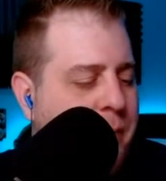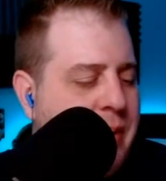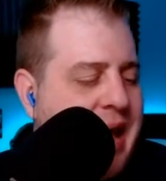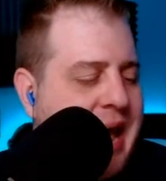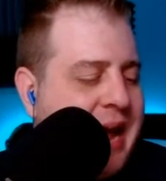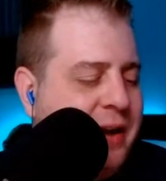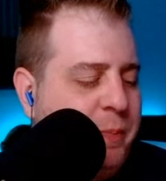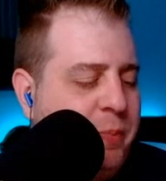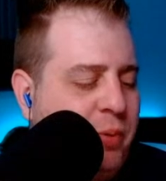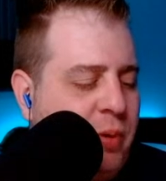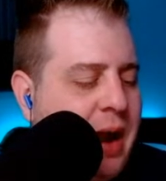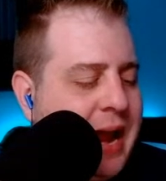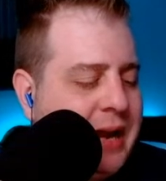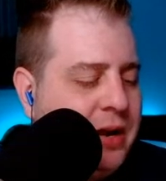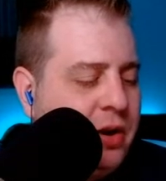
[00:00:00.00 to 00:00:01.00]
back
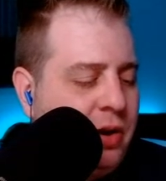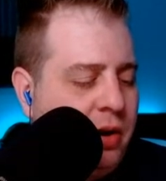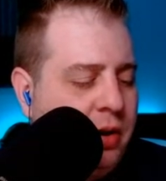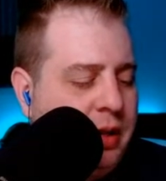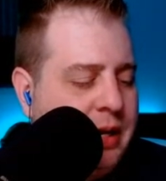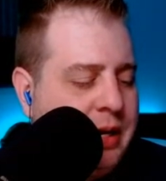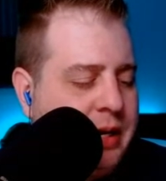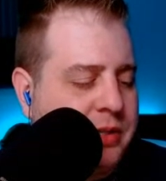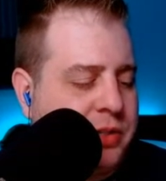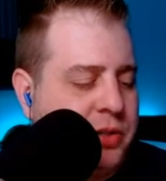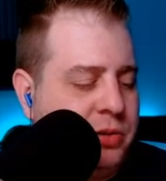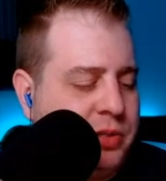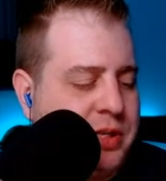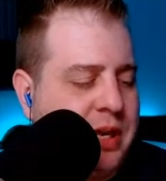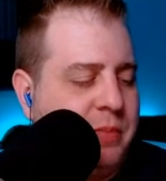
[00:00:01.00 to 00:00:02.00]
bright and early next
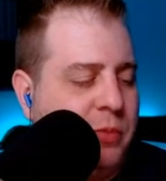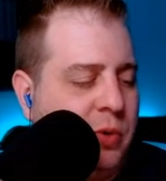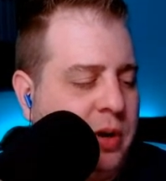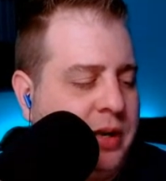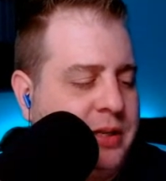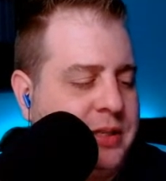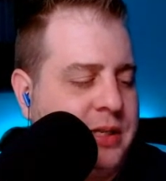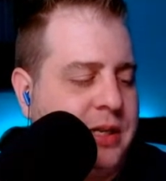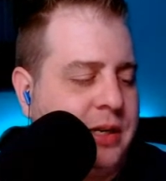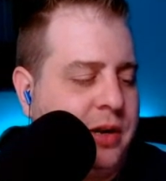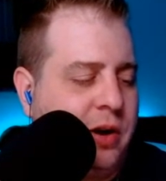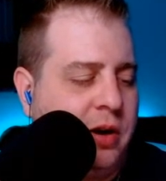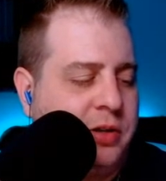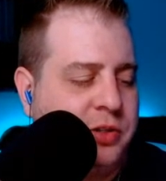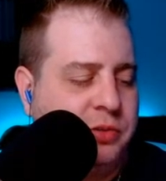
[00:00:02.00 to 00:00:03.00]
Tuesday morning seeing
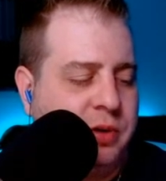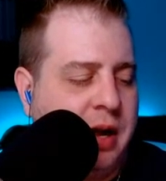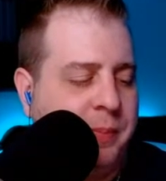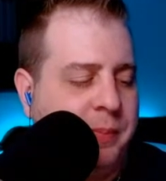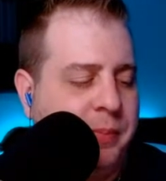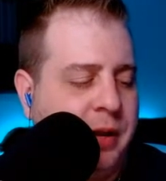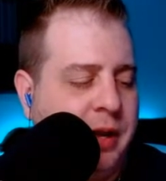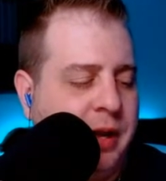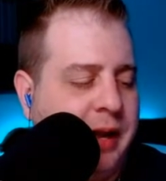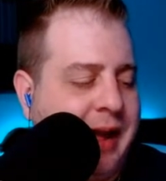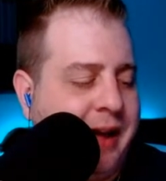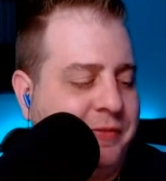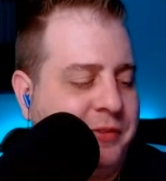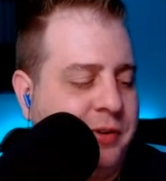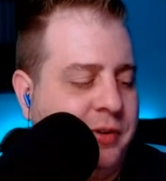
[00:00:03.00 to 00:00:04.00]
cards drop
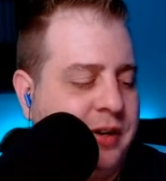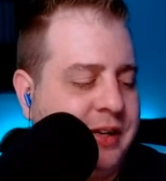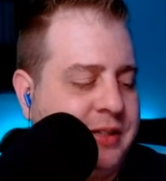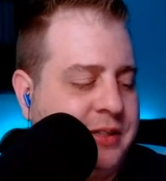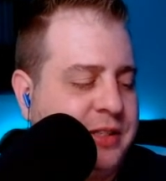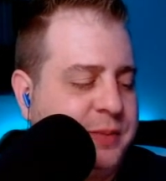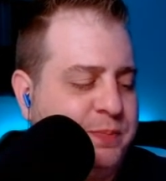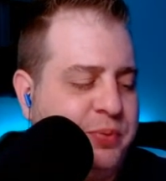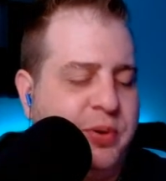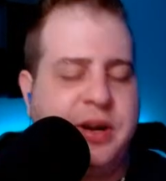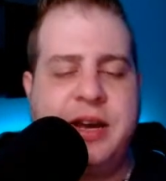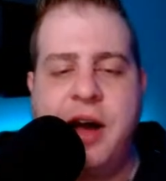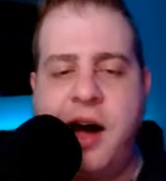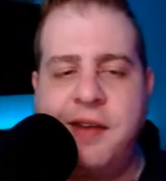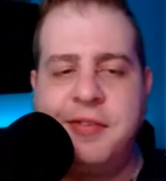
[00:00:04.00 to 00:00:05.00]
after it's
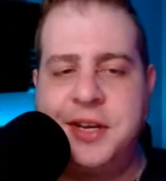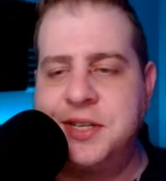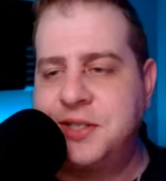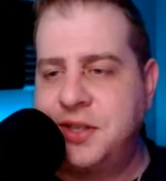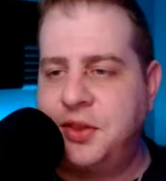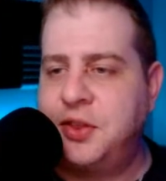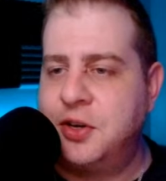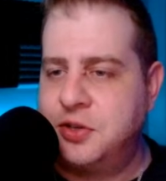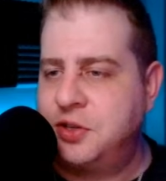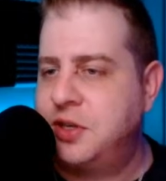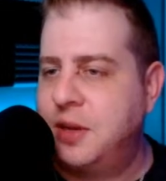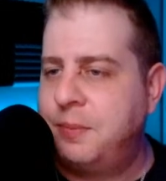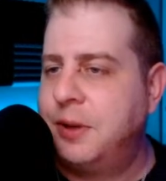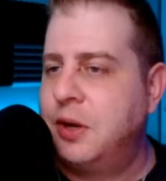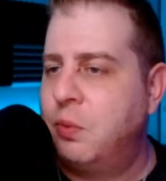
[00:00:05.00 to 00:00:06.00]
pretty obvious that they're
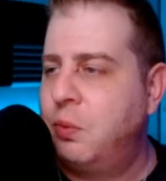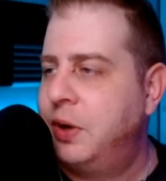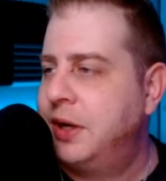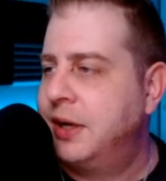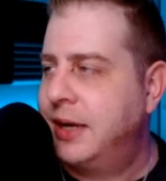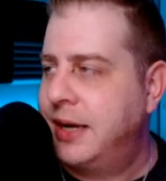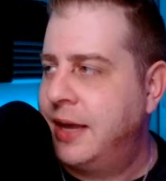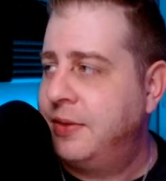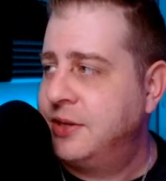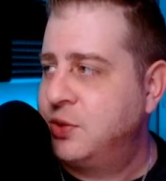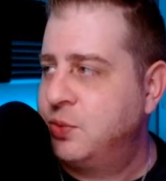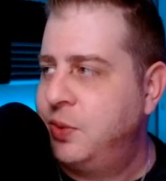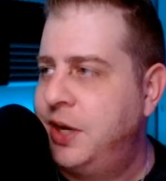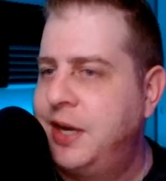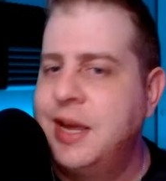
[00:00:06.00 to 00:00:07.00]
skipping a week again this
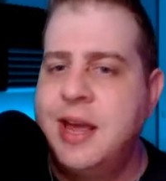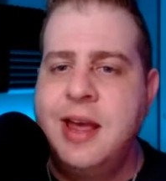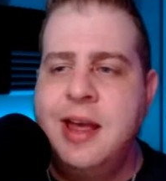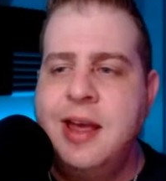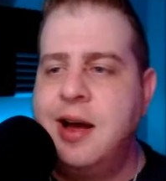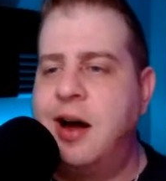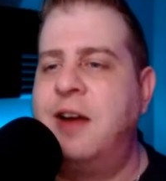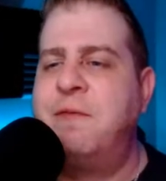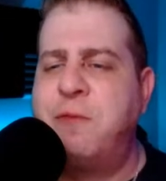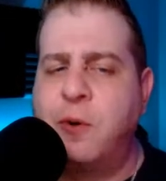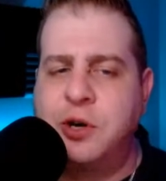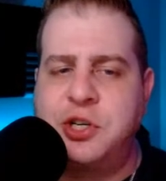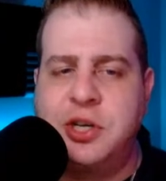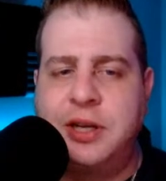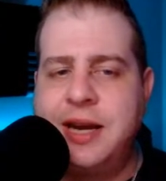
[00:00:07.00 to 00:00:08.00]
week.
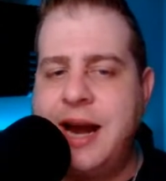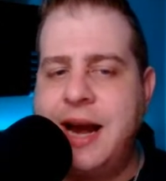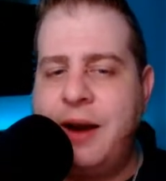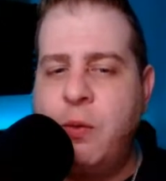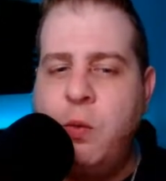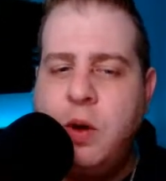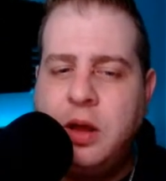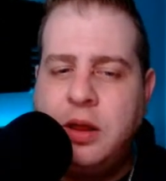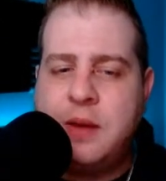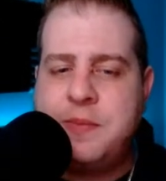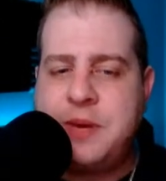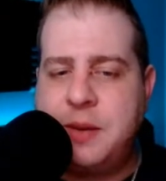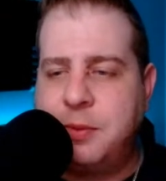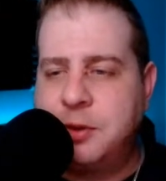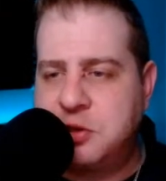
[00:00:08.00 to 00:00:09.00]
Unfortunately, I will not
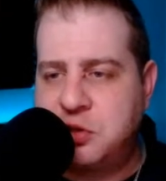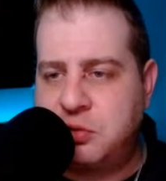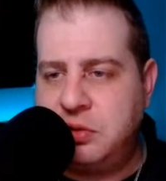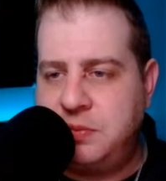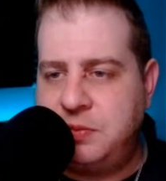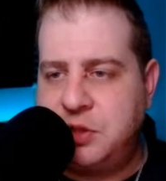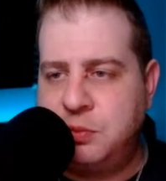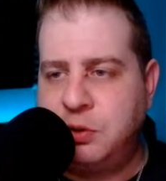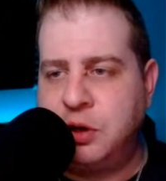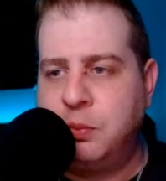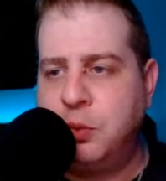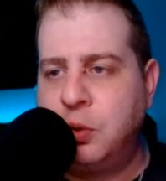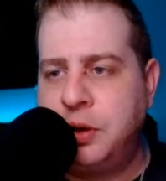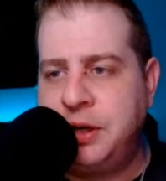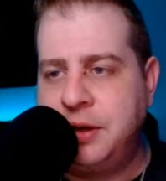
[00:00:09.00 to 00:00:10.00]
be able to stream tomorrow
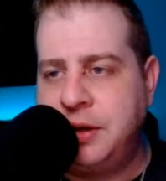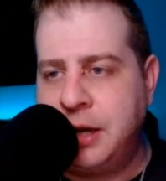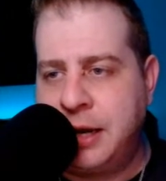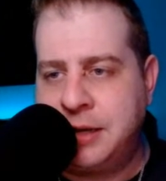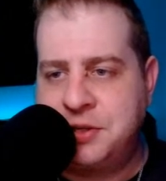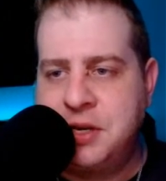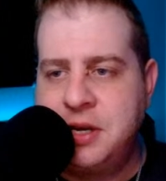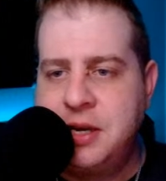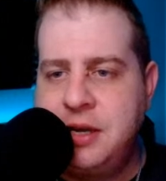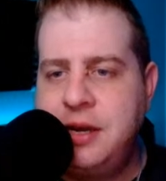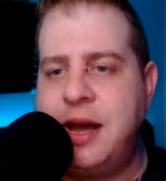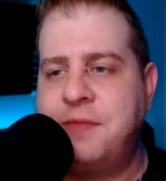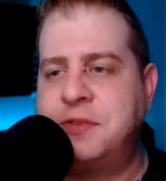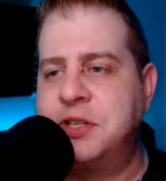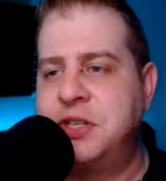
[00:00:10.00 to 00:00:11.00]
morning, you guys.
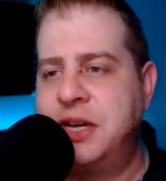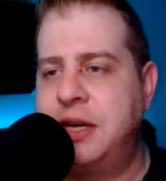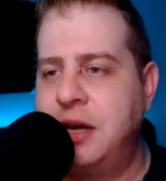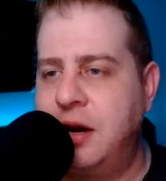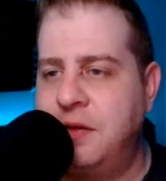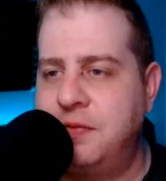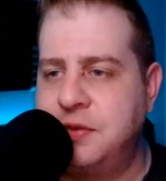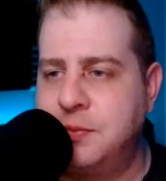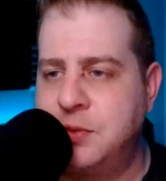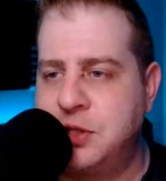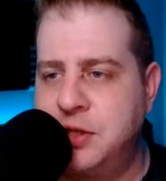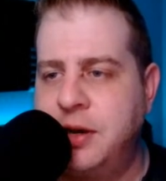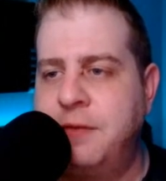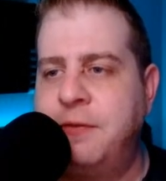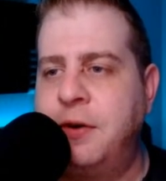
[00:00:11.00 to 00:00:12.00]
Have to take care of some
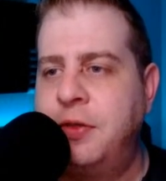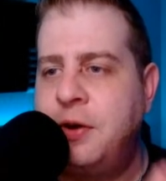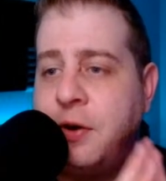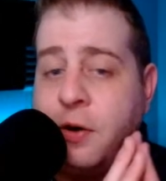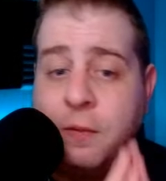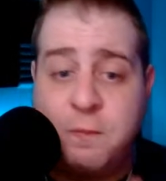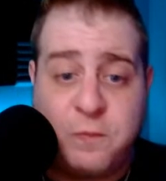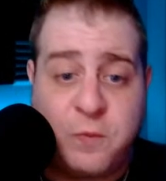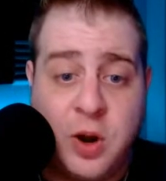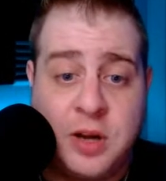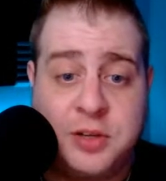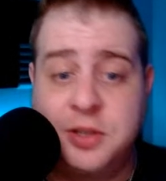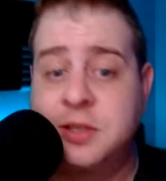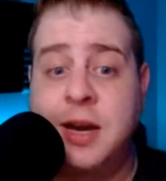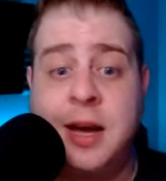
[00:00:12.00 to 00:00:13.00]
stuff on the home
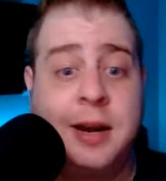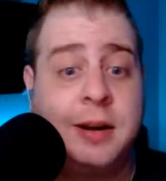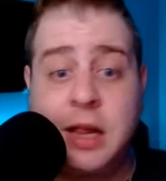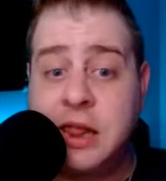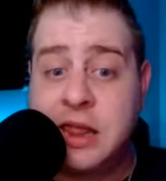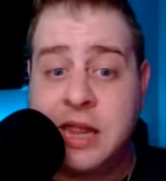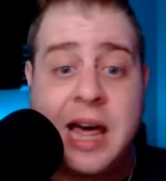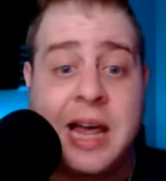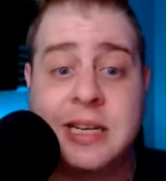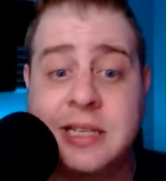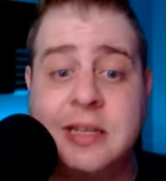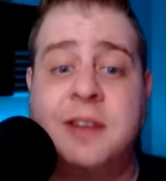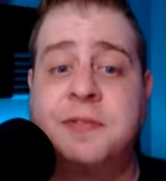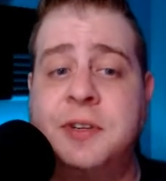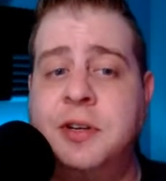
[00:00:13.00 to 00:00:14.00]
front. Just got a lot of
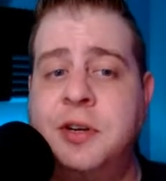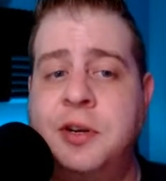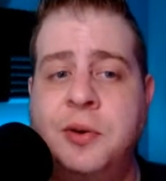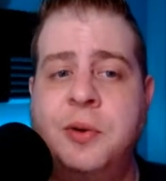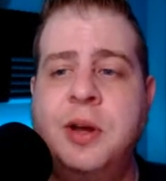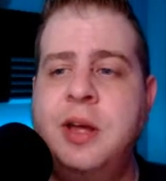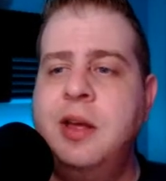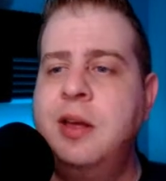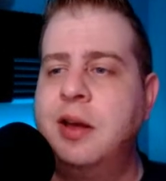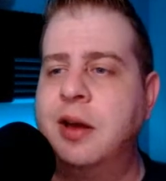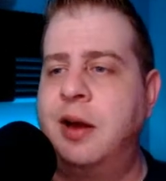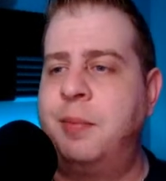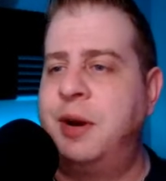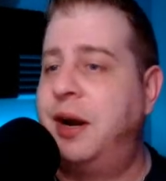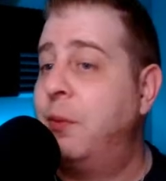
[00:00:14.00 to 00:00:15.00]
stuff to do.
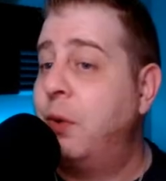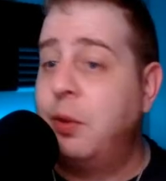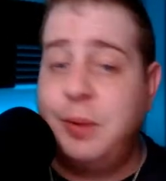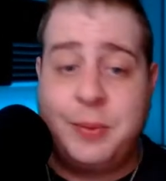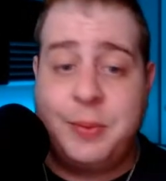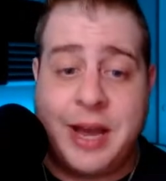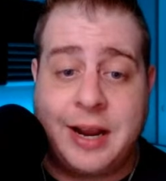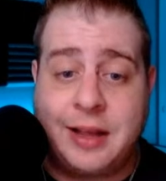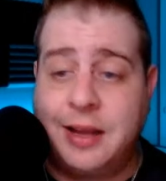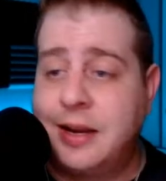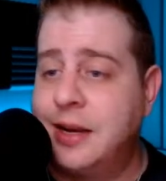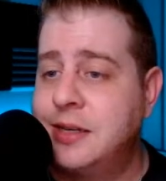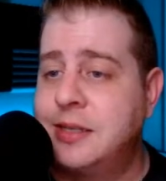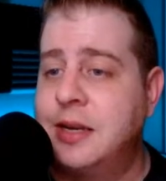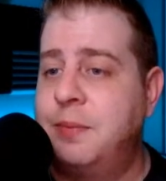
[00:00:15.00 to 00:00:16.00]
But I will be back, like
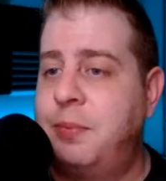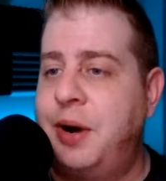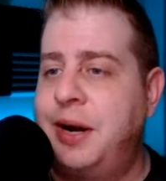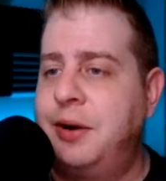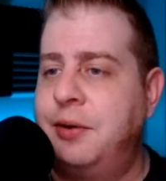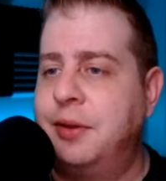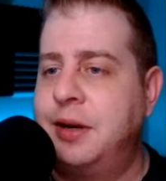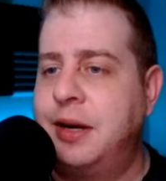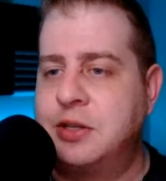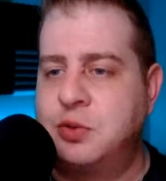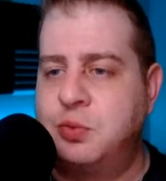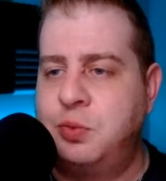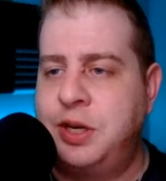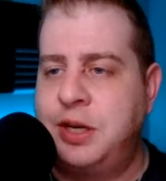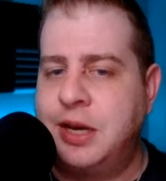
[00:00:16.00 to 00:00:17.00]
I said, bright and early
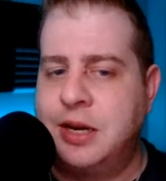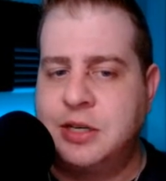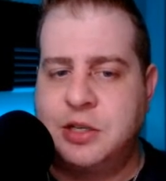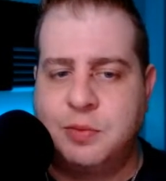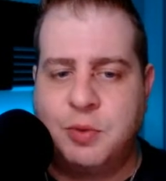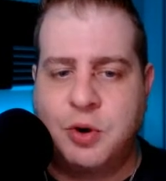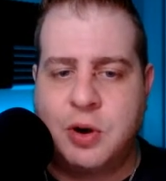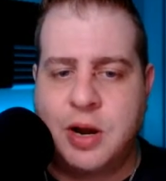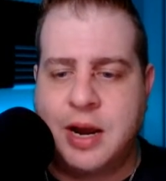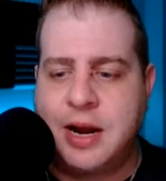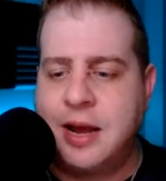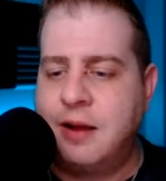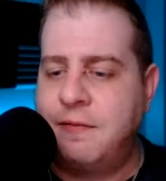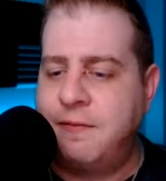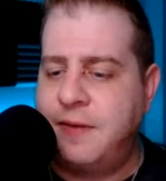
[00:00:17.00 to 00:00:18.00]
next week. And tomorrow
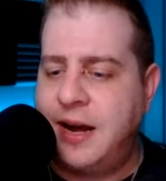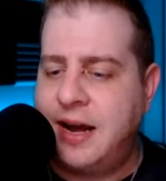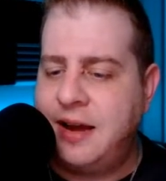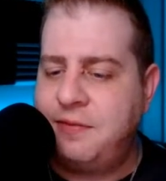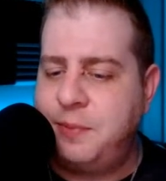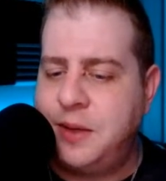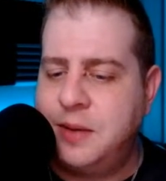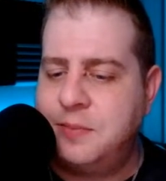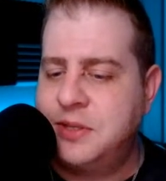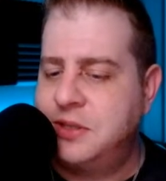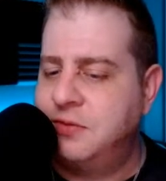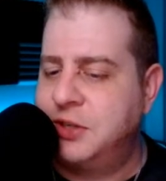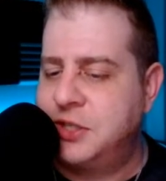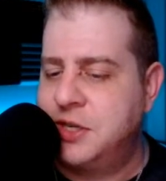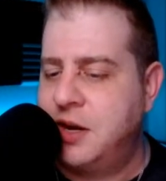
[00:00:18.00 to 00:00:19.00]
night at 5 p.m.
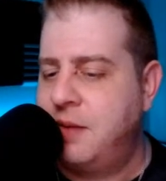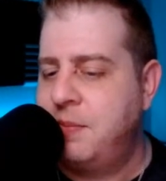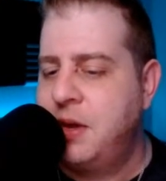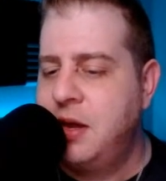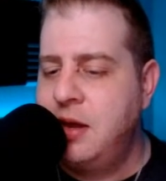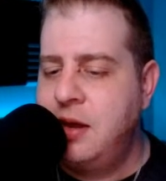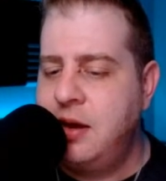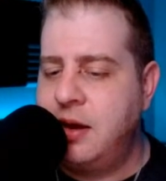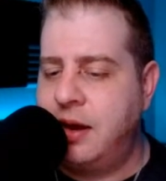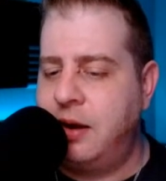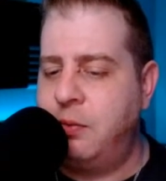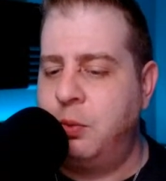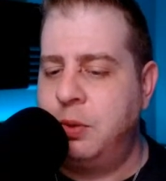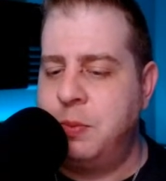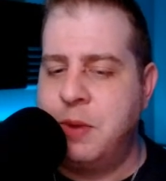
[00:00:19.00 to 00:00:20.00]
Pacific time, I
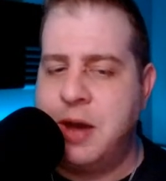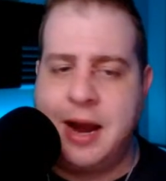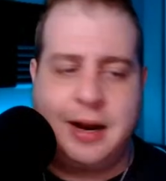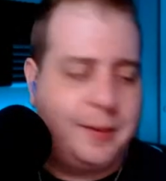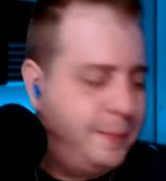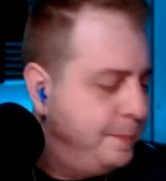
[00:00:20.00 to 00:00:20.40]
will be back